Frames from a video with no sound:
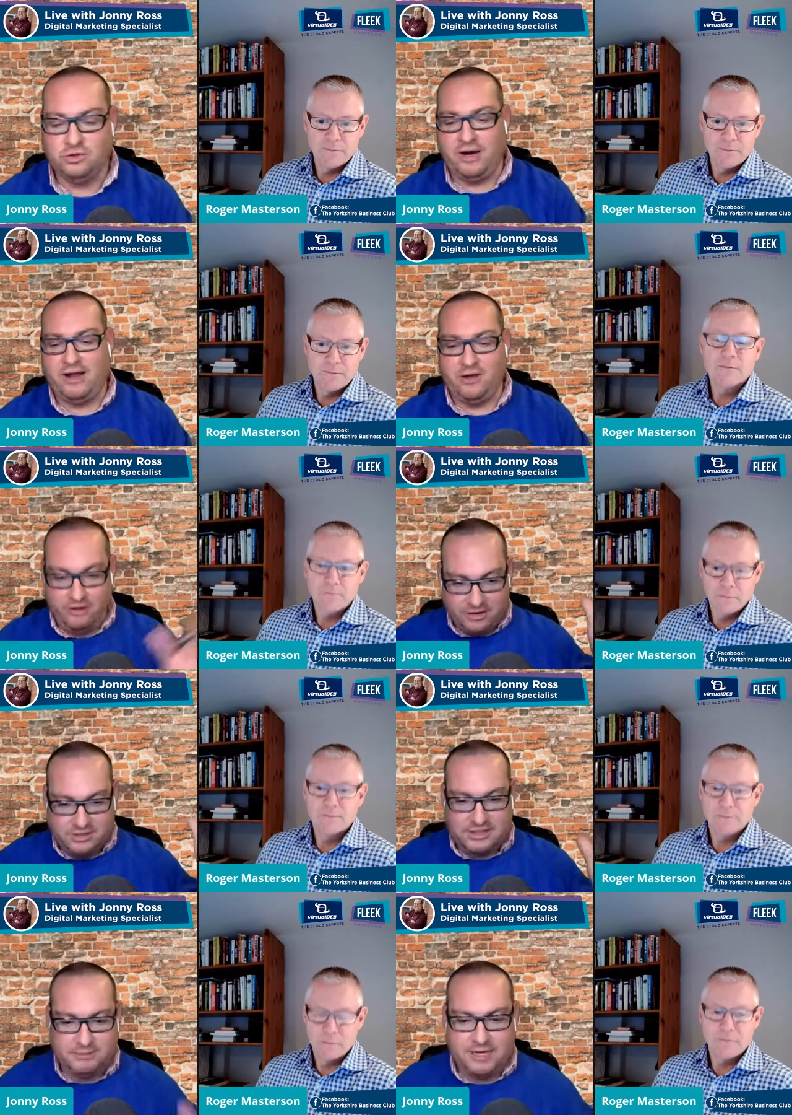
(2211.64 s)
Speaker 1: or
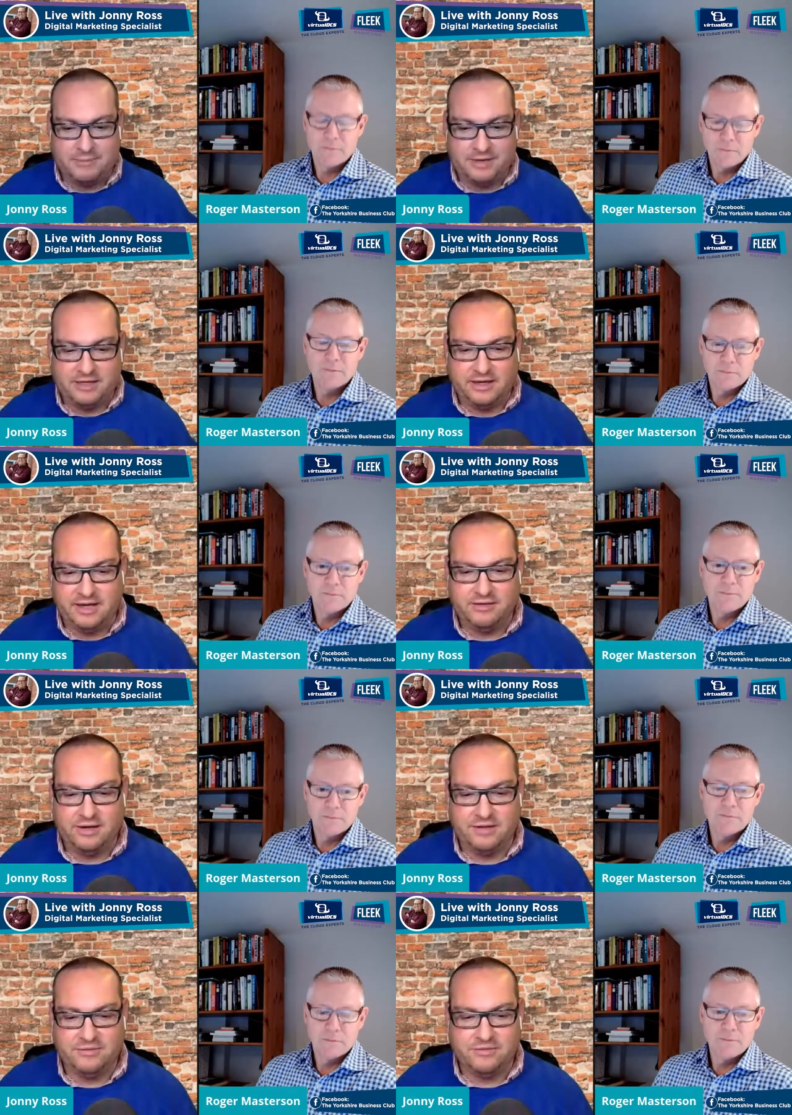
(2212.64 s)
out of this pandemic and,
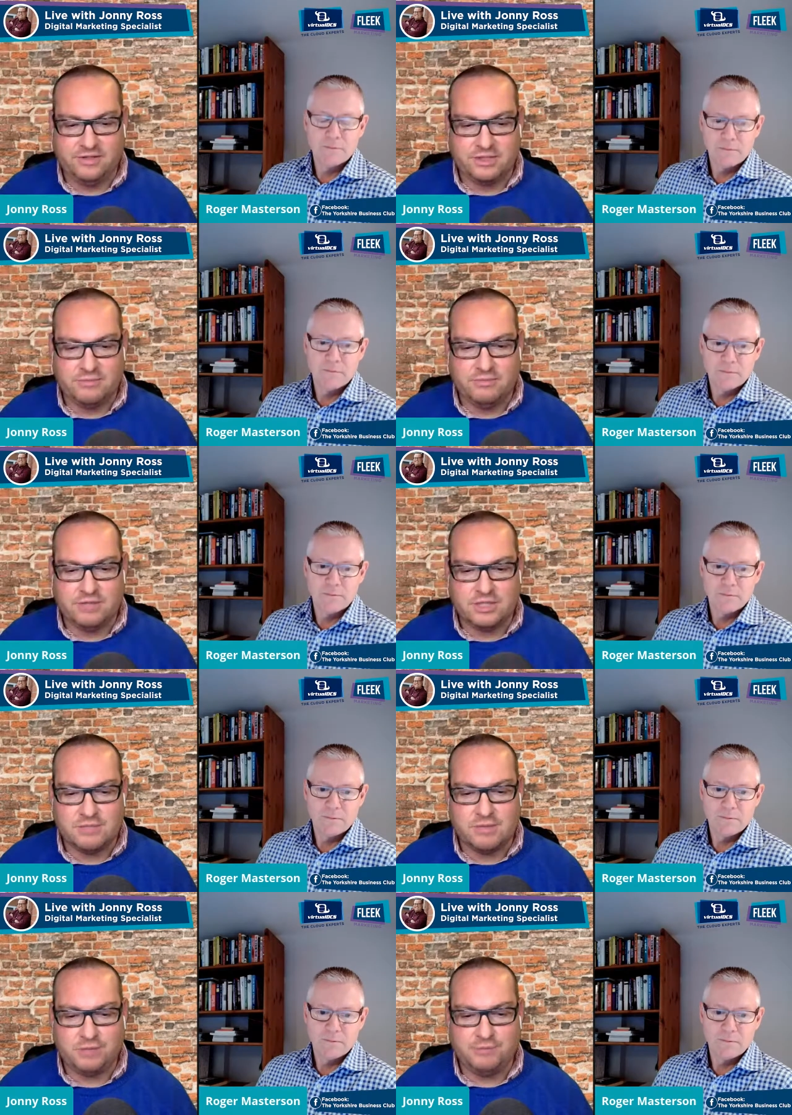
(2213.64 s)
and and there's a there's
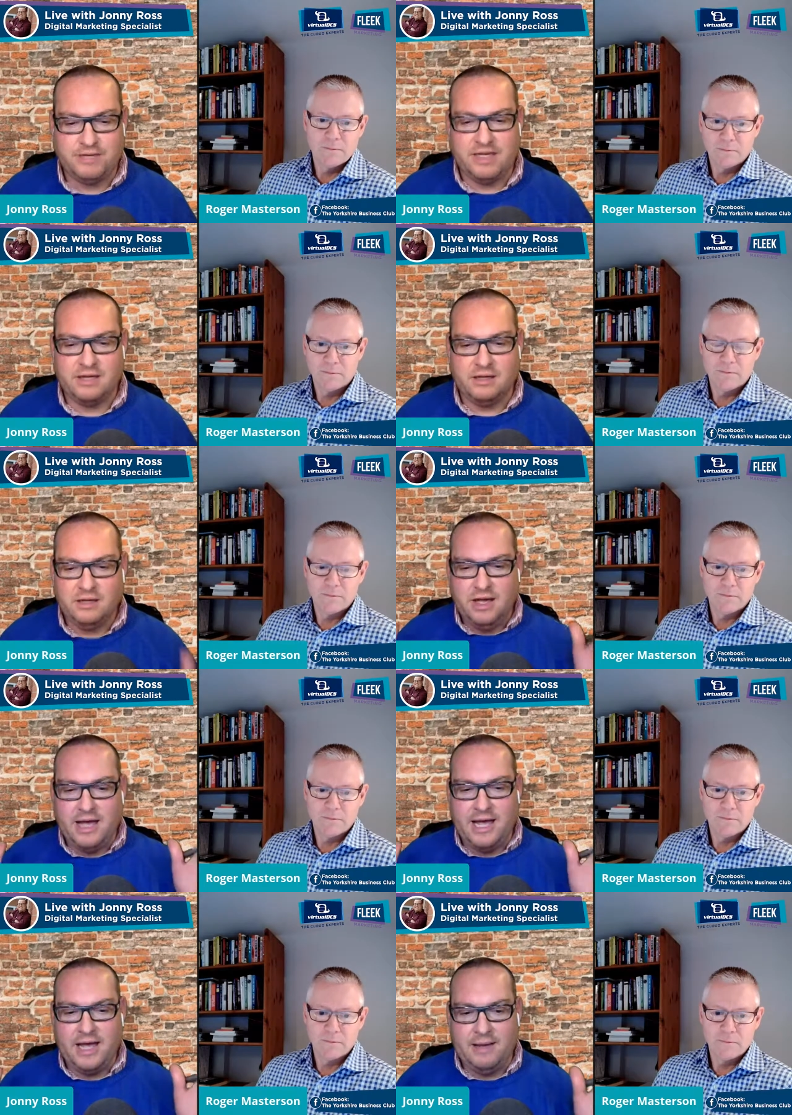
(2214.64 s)
a much bigger
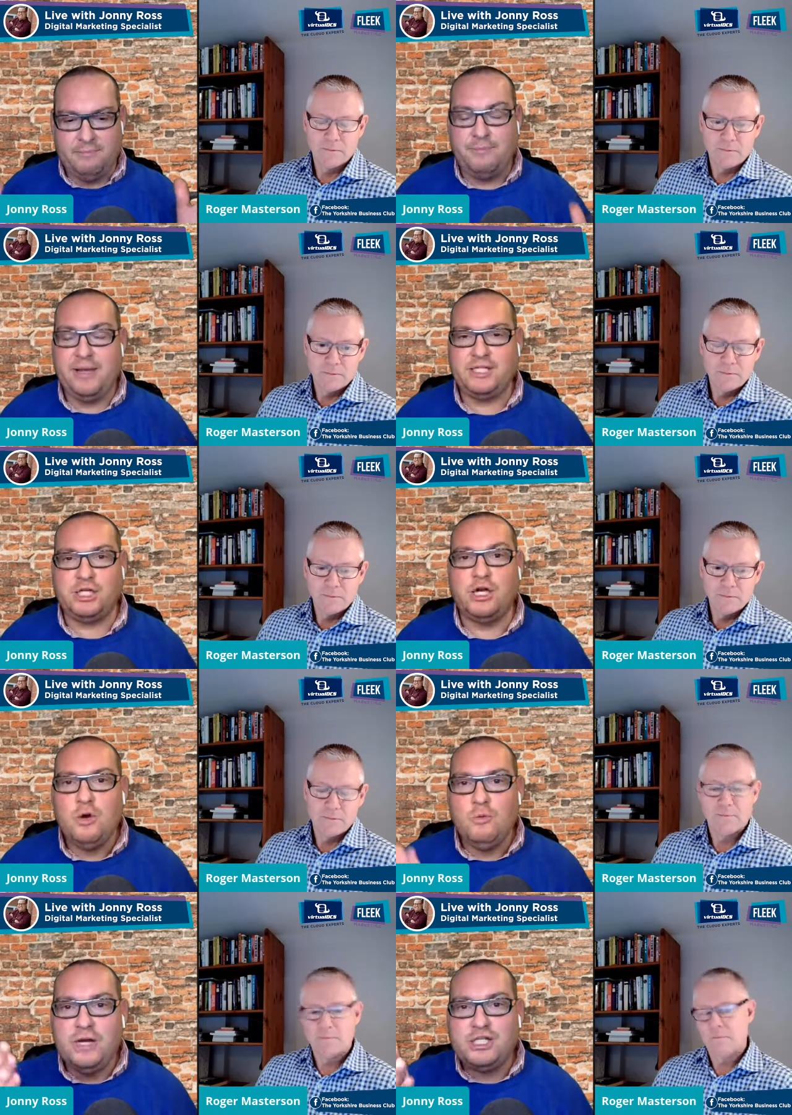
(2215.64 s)
um, picture.
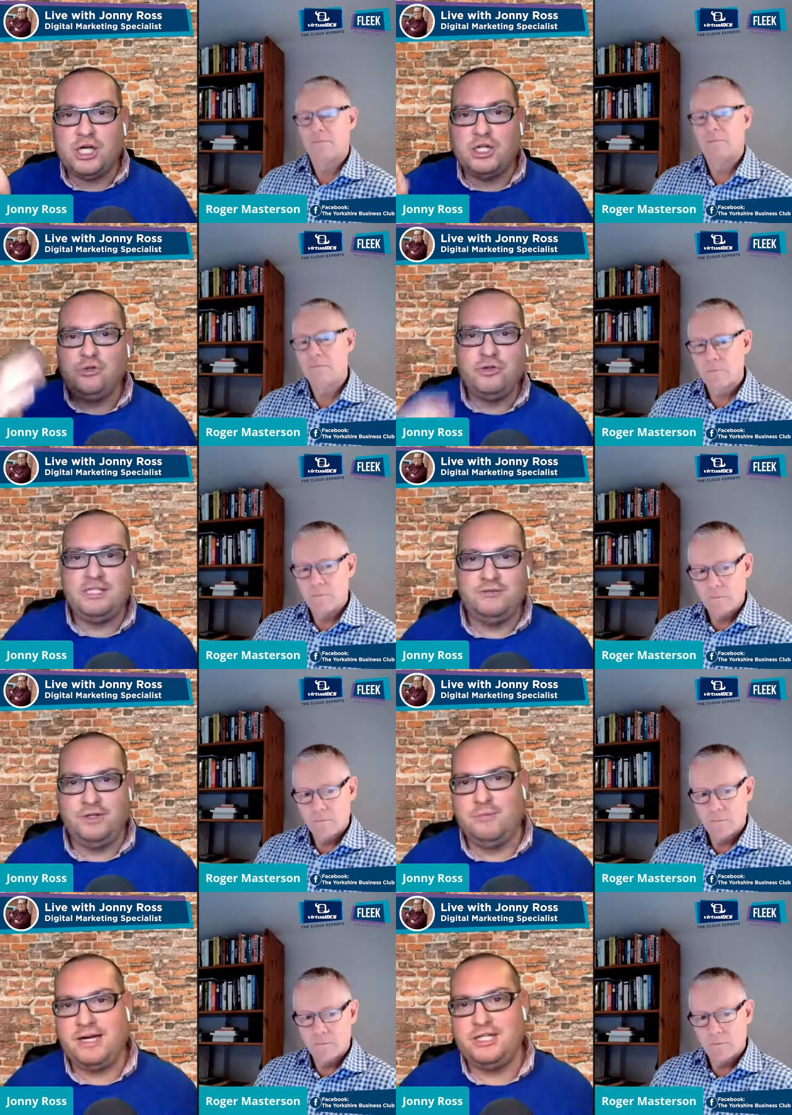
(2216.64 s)
Which countries have
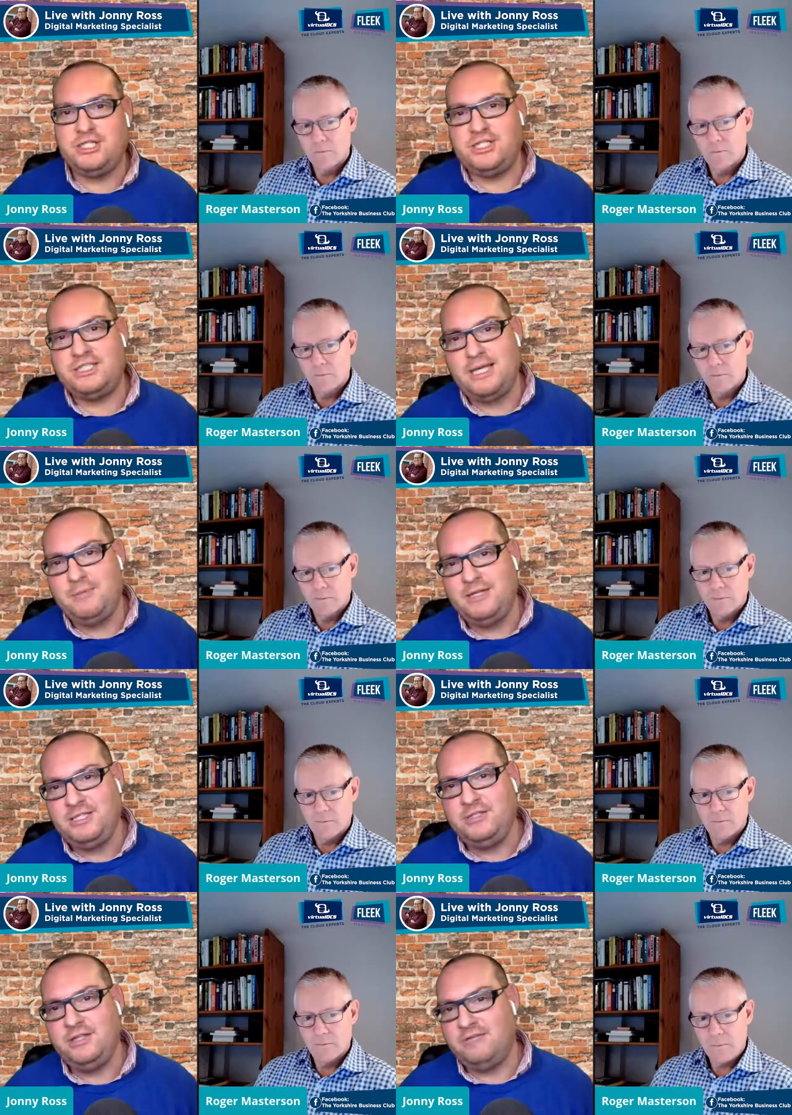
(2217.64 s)
you managed to step
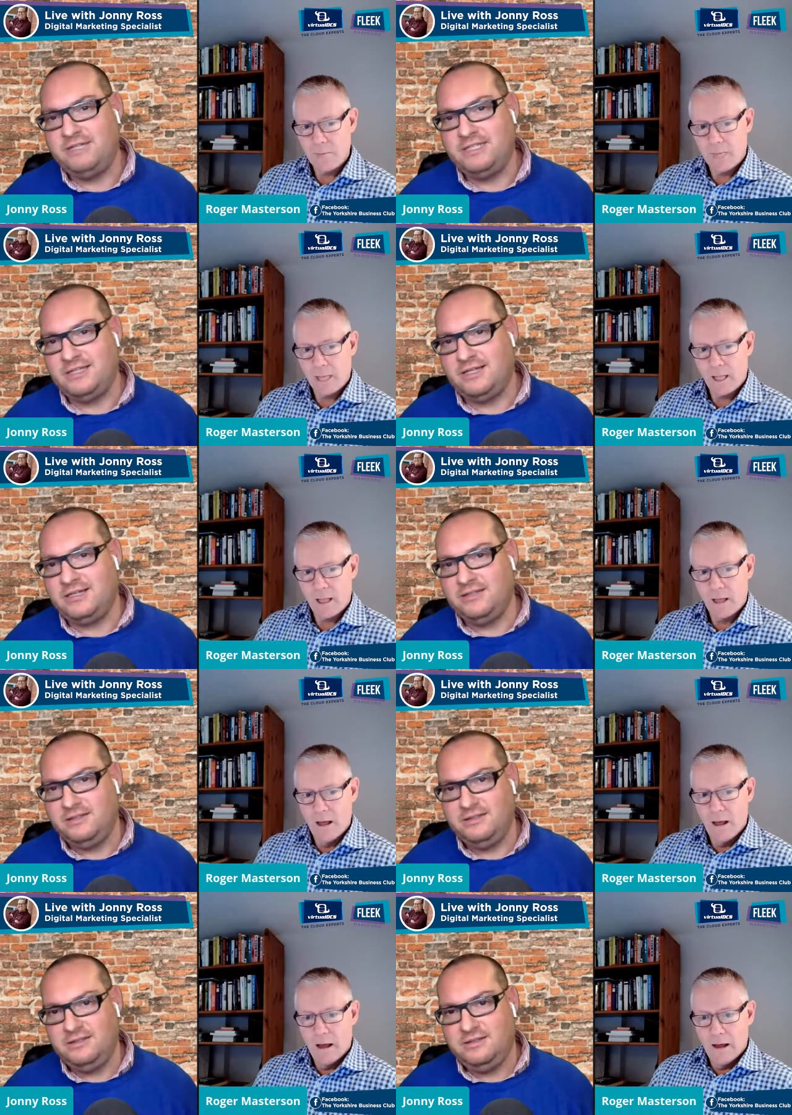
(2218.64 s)
into then recently?
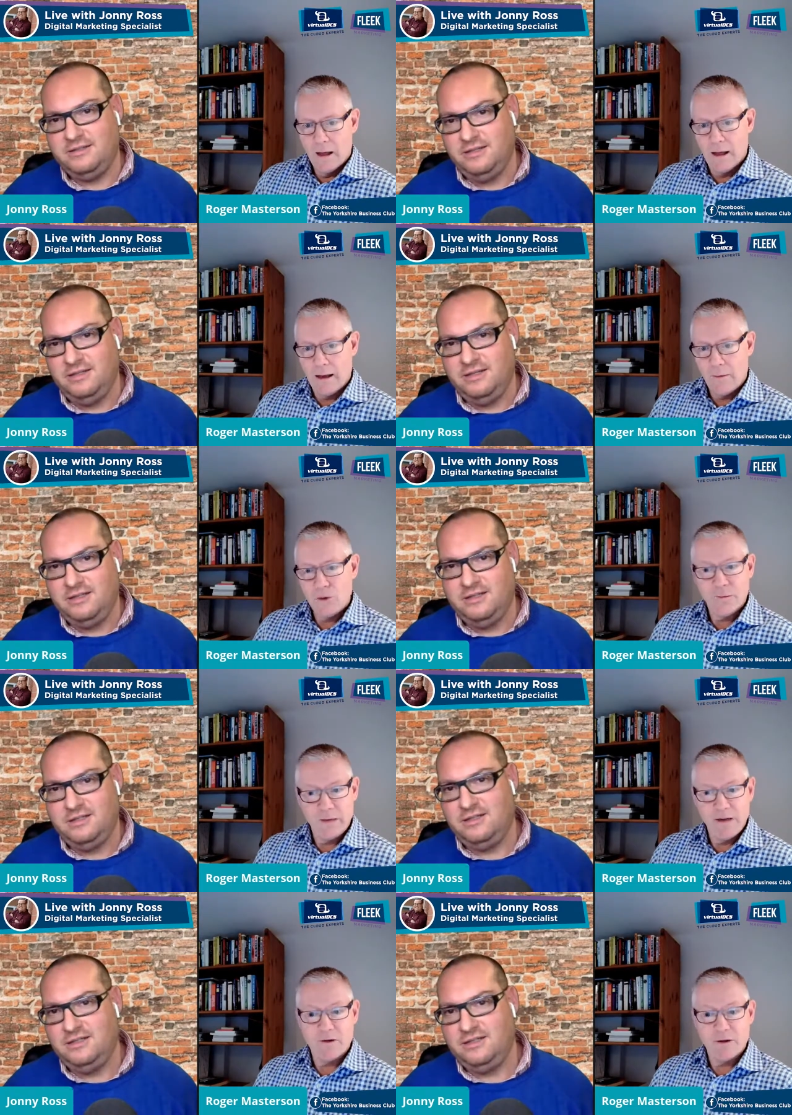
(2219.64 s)
Speaker 2: Uh, would you
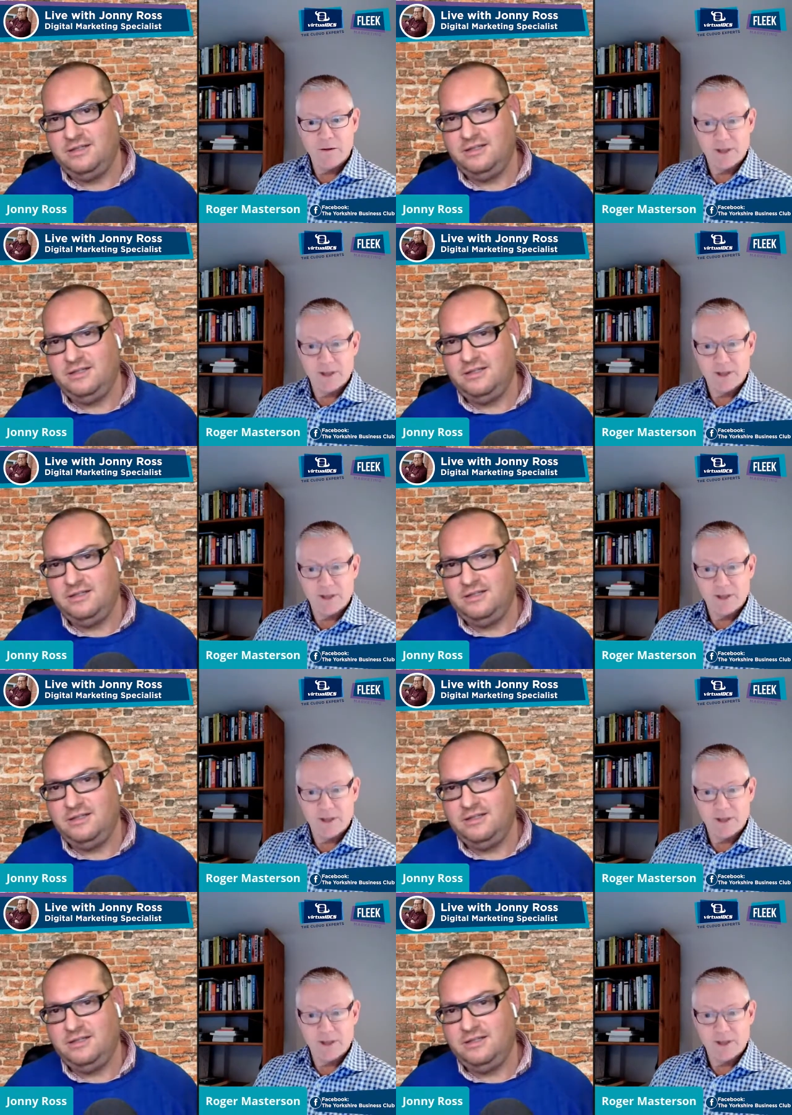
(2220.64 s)
believe it?